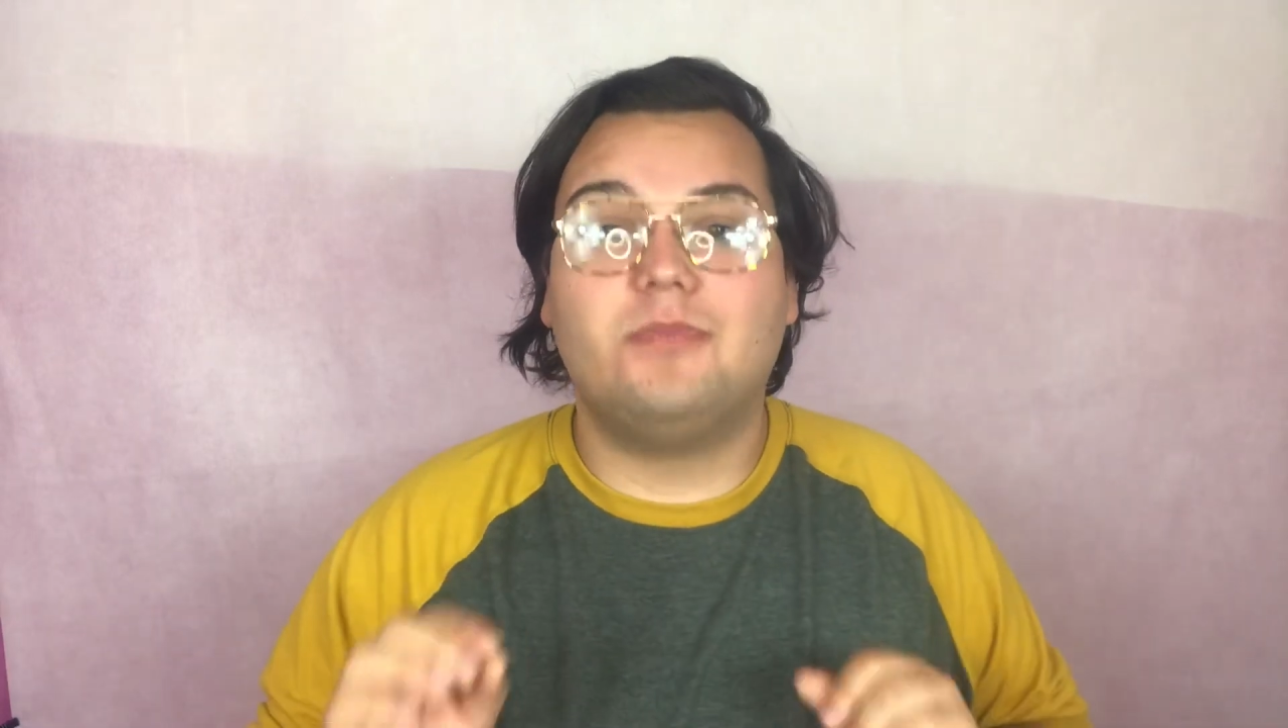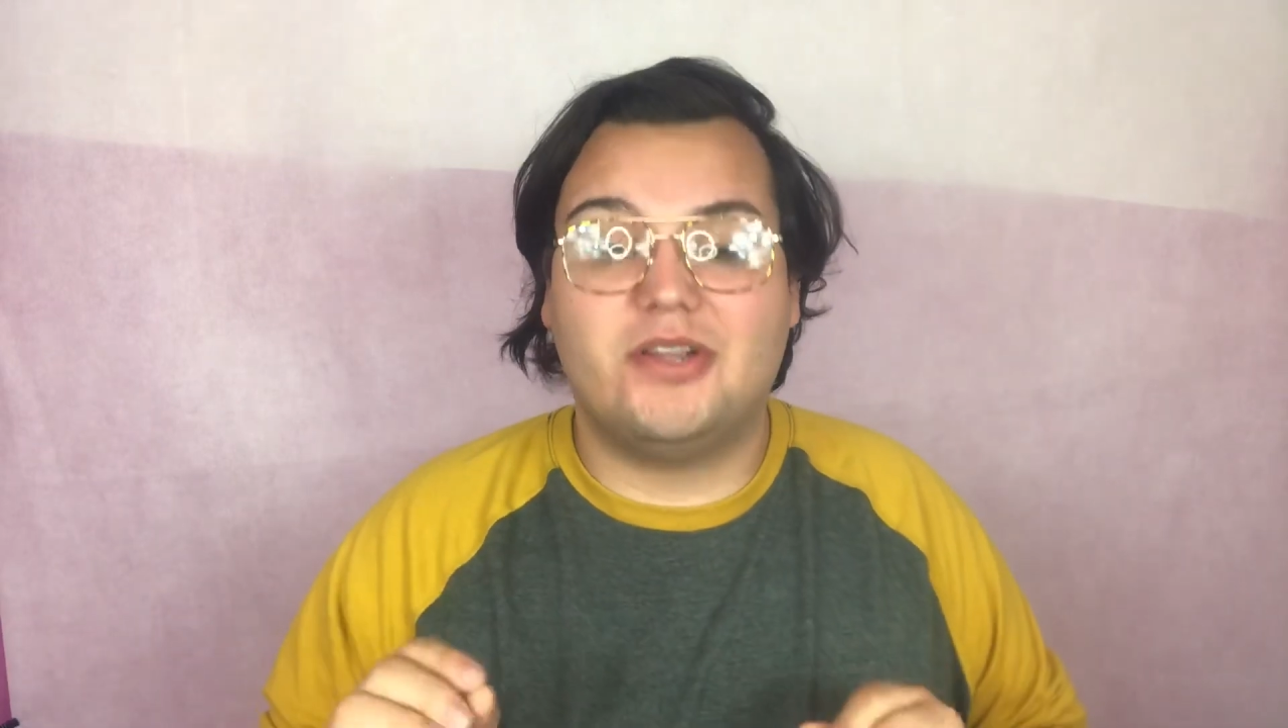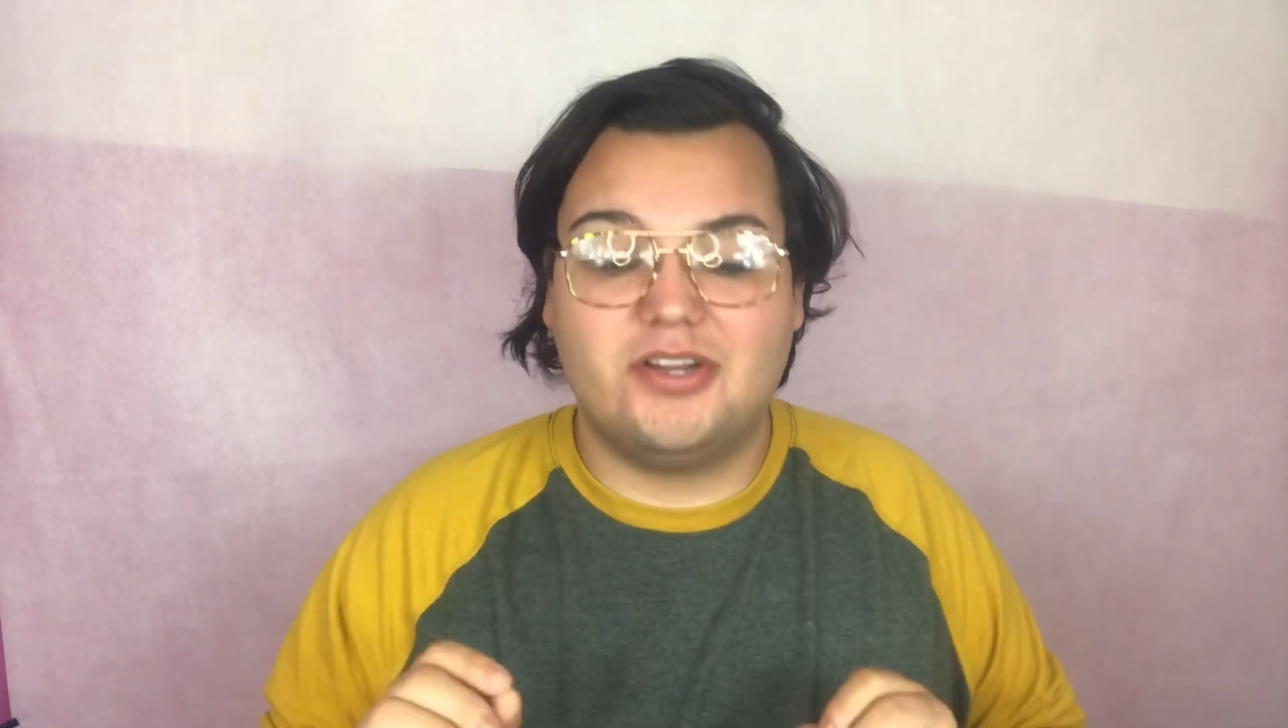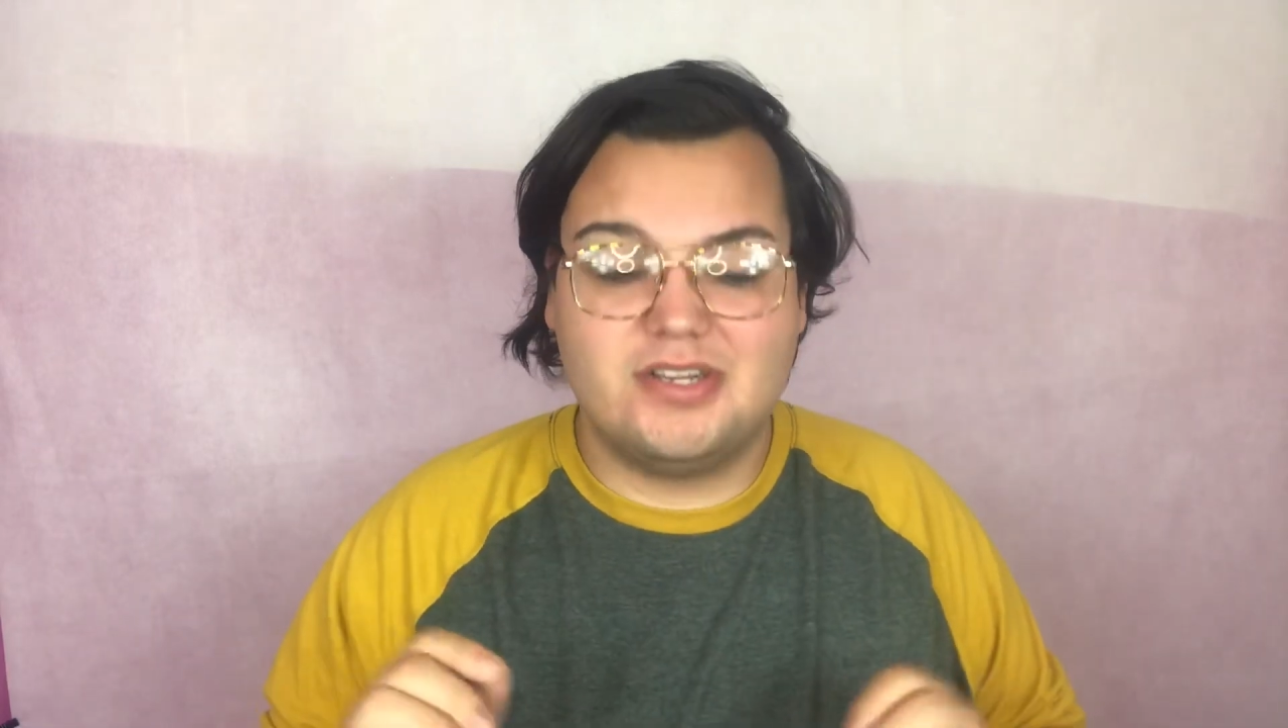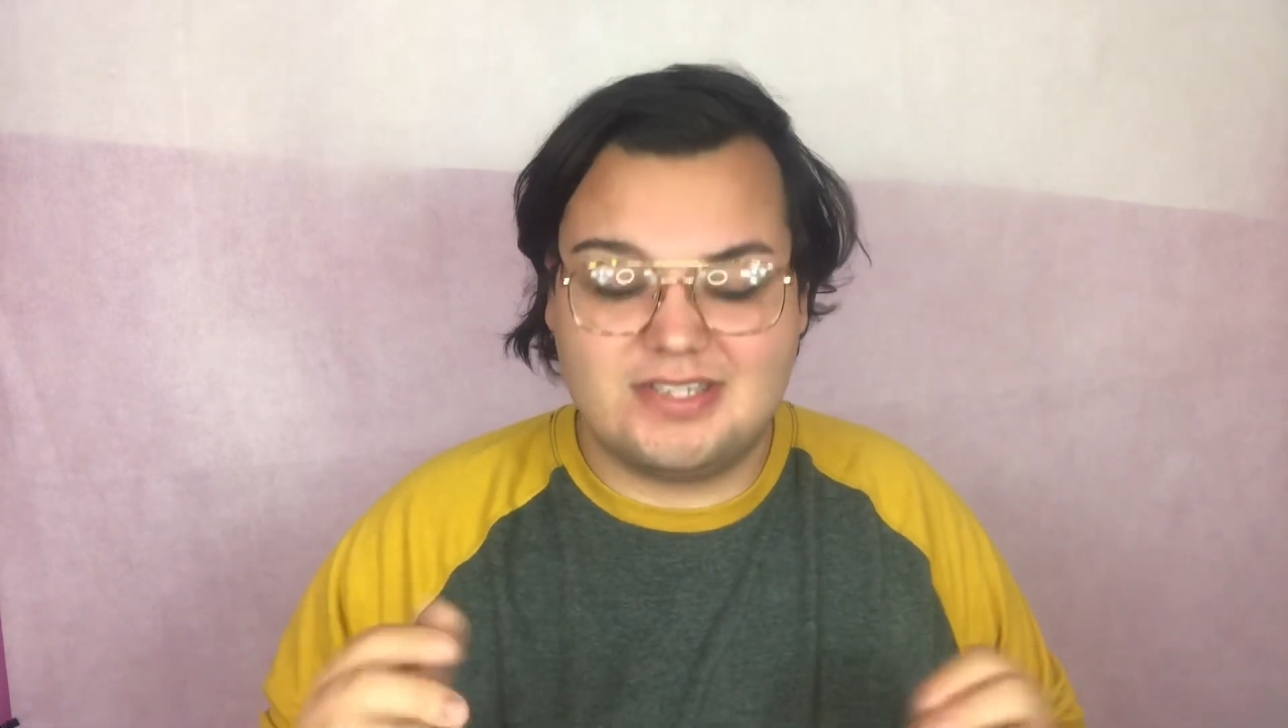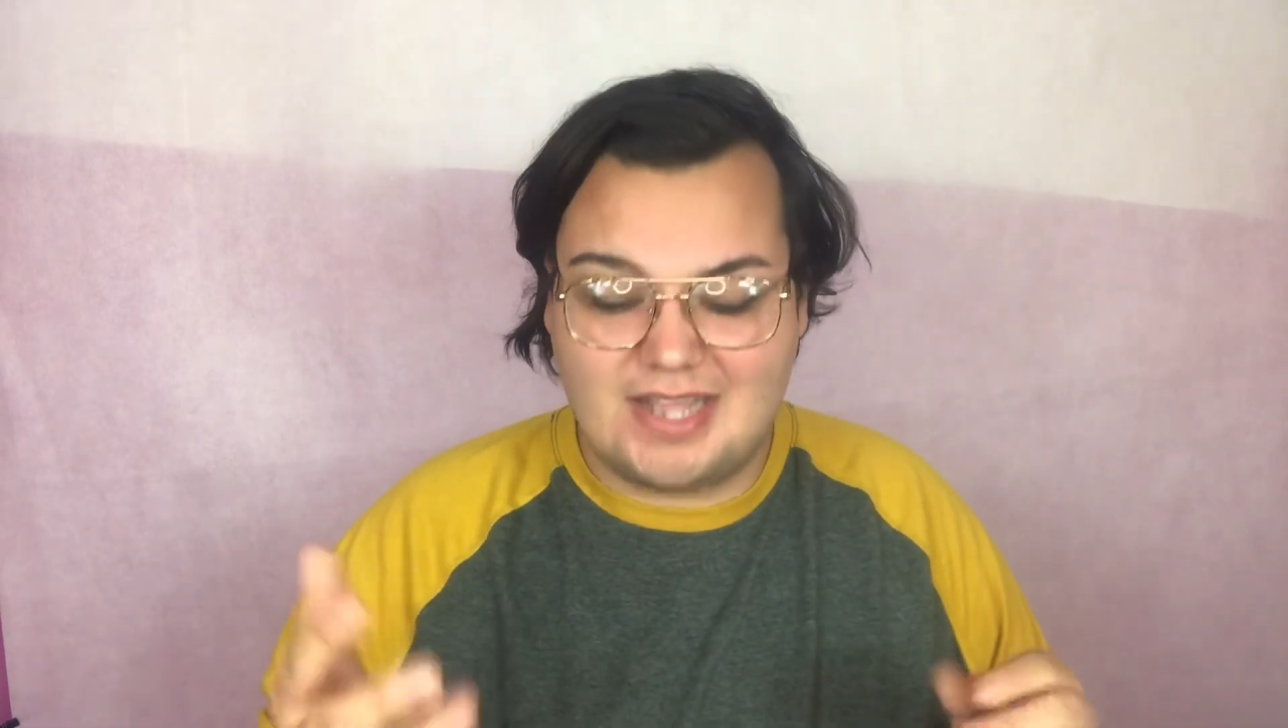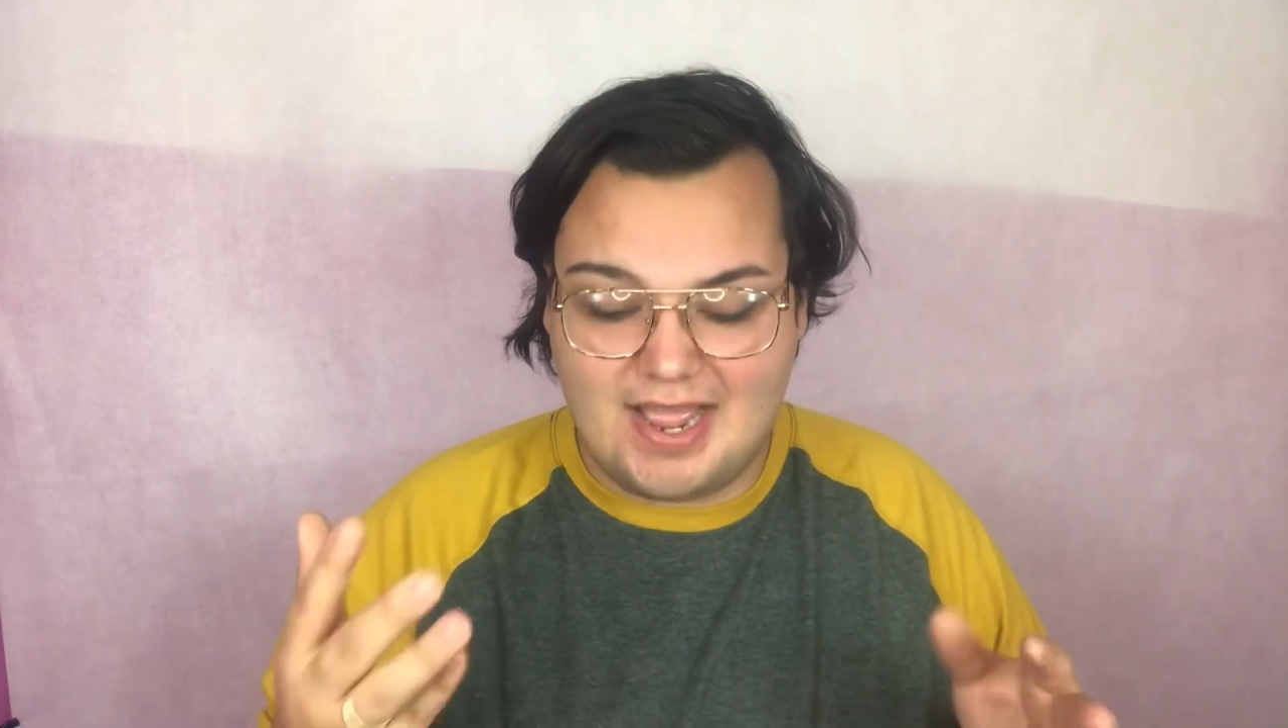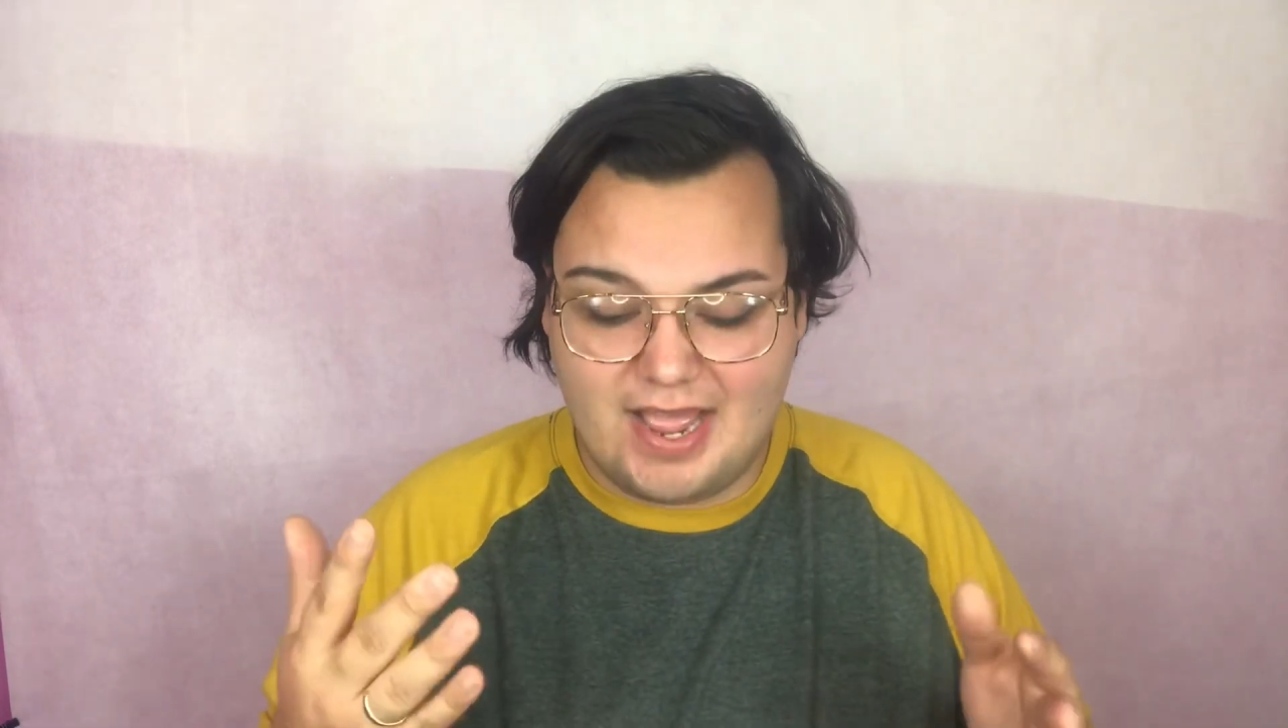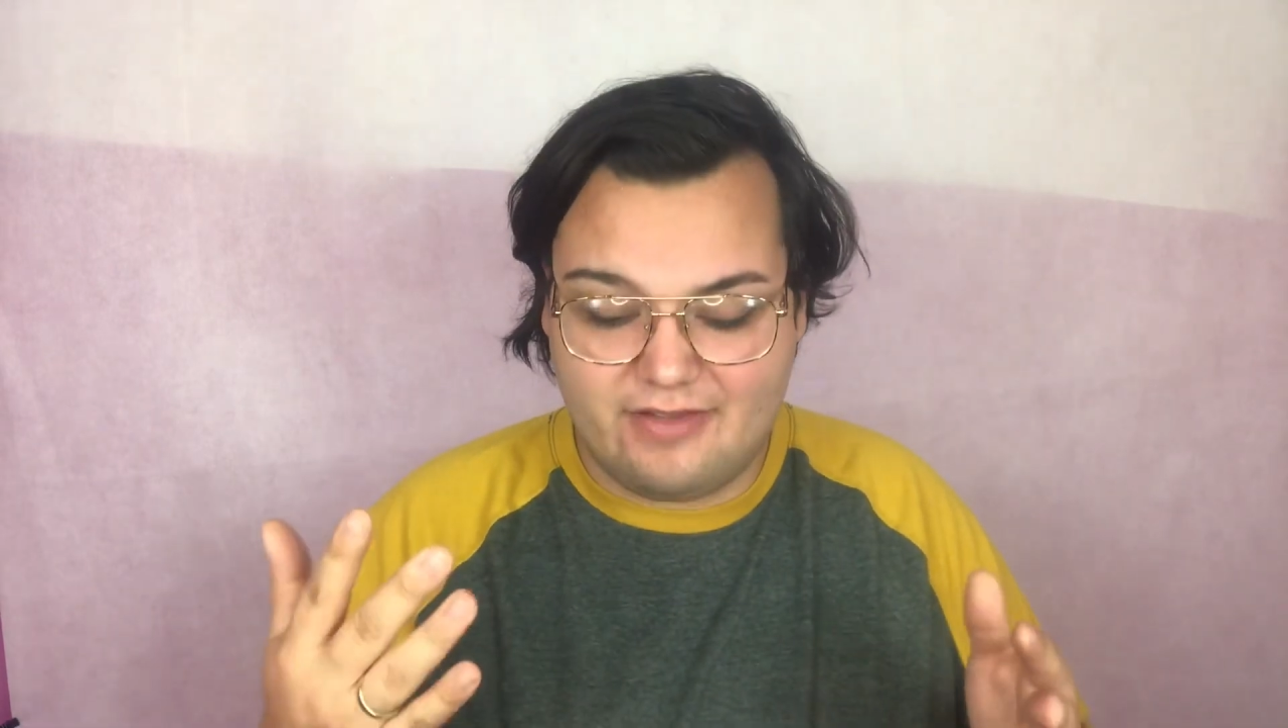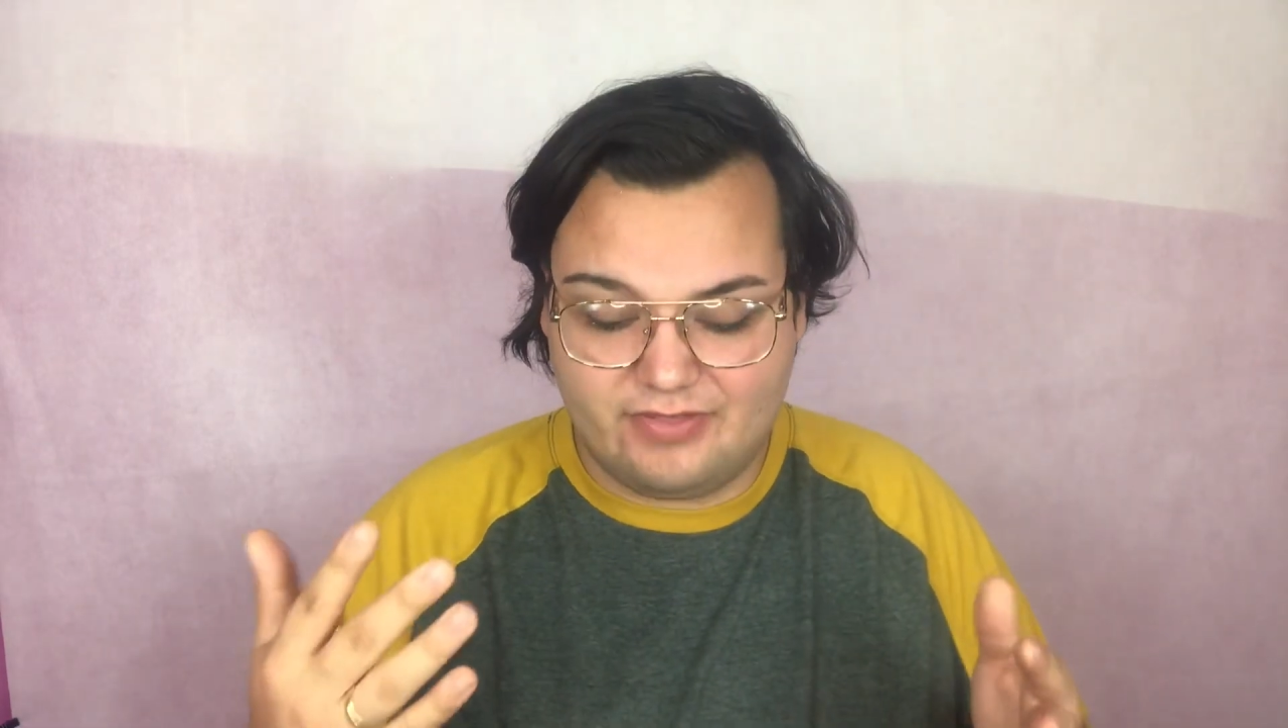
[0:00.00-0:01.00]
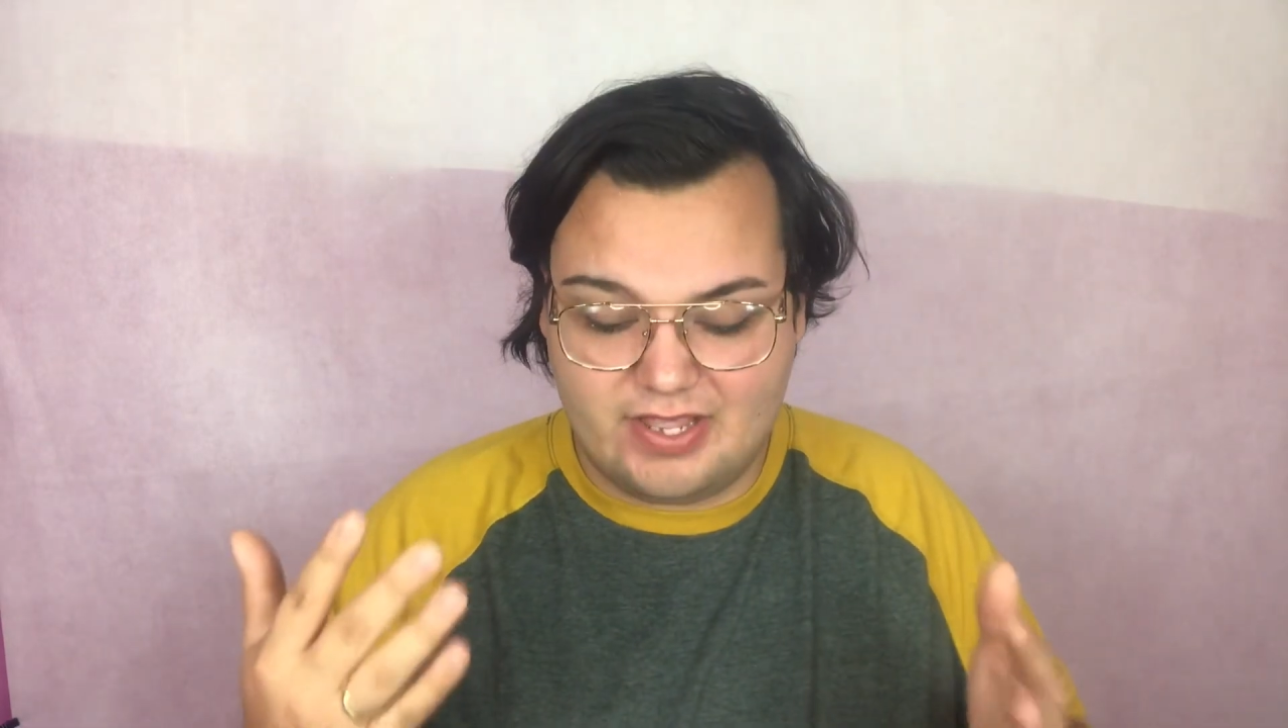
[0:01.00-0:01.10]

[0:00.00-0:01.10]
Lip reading: mirrors that have